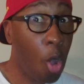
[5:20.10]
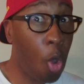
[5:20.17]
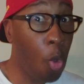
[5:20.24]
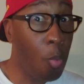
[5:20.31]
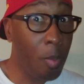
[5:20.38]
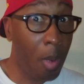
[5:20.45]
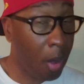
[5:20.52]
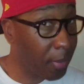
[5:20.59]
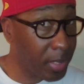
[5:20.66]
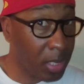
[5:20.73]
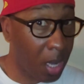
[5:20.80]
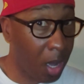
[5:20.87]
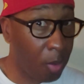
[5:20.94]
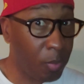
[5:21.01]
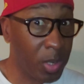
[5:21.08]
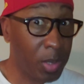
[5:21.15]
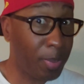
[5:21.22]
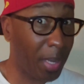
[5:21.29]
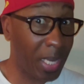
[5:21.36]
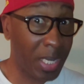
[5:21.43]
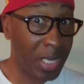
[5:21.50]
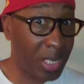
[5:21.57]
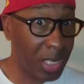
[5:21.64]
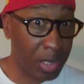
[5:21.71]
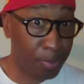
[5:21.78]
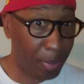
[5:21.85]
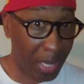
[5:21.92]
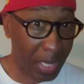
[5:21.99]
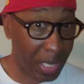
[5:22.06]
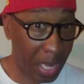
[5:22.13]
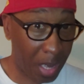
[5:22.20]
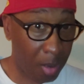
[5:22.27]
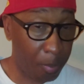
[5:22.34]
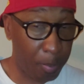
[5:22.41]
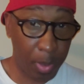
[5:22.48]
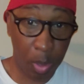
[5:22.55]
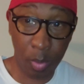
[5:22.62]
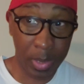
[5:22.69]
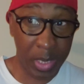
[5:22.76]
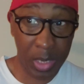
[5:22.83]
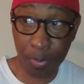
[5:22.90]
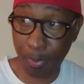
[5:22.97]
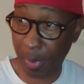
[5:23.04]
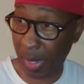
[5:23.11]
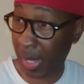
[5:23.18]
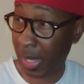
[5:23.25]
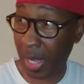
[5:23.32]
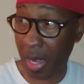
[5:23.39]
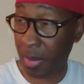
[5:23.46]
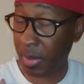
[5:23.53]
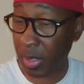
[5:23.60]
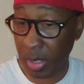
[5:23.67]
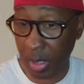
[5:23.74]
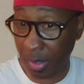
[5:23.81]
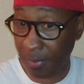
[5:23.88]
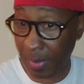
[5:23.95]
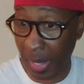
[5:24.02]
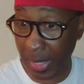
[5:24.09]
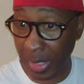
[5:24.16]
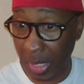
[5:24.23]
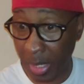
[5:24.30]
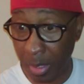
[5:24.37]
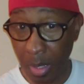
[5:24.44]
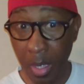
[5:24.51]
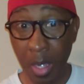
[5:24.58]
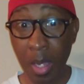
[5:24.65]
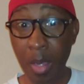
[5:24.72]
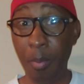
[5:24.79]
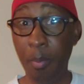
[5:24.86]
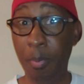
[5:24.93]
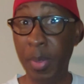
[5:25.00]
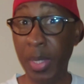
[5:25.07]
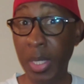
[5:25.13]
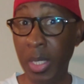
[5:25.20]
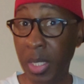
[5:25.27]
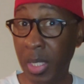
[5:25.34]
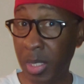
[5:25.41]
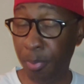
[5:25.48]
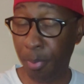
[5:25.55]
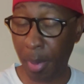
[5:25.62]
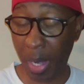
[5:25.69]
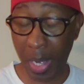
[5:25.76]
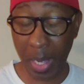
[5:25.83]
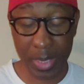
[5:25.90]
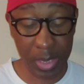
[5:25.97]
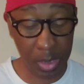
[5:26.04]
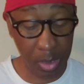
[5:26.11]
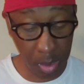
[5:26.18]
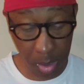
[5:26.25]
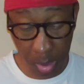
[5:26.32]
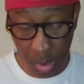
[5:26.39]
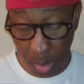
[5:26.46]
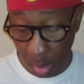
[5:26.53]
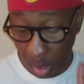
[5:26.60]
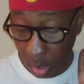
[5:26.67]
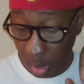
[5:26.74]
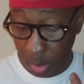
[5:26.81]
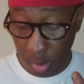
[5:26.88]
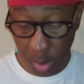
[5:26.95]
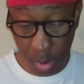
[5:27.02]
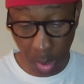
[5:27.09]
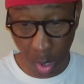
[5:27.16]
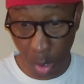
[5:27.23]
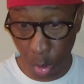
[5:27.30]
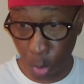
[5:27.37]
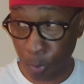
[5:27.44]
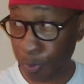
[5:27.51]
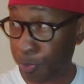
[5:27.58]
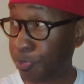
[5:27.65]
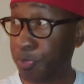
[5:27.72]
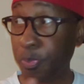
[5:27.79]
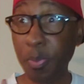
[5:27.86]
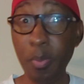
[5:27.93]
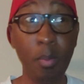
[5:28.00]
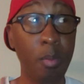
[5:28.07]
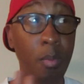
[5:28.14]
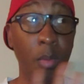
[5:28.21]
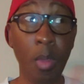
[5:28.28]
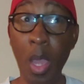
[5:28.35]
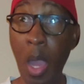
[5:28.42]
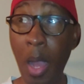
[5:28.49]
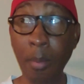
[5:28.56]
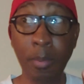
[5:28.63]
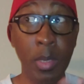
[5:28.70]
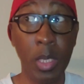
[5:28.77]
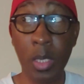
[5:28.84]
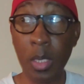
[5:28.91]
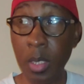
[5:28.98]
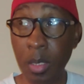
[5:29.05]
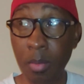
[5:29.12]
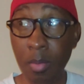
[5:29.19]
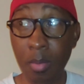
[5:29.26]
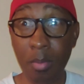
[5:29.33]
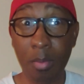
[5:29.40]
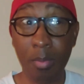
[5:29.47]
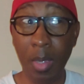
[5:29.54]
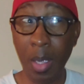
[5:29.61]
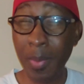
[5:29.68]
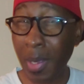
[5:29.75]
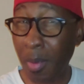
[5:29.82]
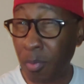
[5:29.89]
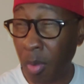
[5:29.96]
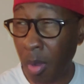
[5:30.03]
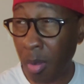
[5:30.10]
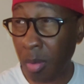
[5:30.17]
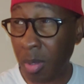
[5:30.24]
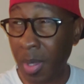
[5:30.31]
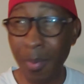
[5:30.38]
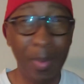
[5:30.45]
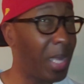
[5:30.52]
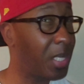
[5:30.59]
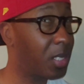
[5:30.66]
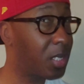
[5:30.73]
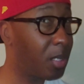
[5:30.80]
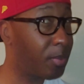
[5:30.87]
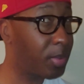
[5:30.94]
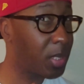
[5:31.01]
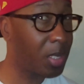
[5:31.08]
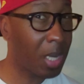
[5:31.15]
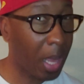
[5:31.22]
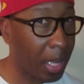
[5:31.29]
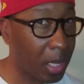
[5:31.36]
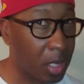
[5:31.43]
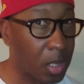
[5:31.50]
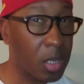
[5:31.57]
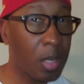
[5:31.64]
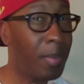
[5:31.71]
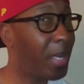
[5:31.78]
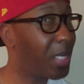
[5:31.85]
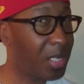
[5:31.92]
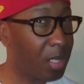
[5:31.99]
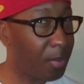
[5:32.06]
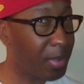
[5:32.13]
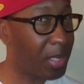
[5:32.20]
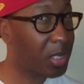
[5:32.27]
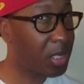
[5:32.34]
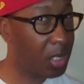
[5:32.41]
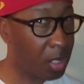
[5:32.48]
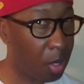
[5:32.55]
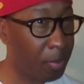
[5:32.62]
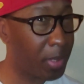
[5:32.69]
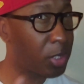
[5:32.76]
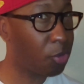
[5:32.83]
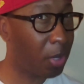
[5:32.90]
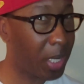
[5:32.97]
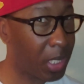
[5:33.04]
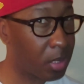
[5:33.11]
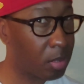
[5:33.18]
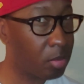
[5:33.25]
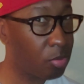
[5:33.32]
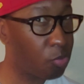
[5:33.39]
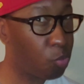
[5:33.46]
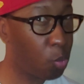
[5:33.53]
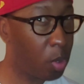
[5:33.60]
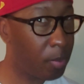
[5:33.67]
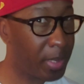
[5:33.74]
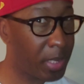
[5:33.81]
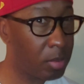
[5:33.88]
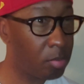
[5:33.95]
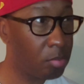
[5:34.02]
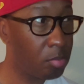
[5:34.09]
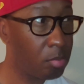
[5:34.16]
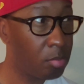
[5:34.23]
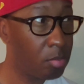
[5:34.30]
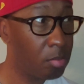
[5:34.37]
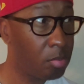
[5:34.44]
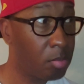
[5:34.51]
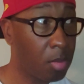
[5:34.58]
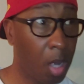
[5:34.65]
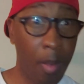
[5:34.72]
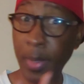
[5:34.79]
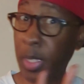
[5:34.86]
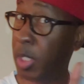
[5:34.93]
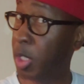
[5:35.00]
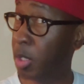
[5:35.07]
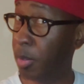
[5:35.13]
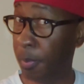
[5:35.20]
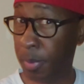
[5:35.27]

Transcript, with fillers: Omarion was banging his back out, blowing his back out and stuff like that beating his box in. So I'm just maybe I'm wrong in my assumption. Like somebody tell me is Kiyomi trans woman? I mean she's a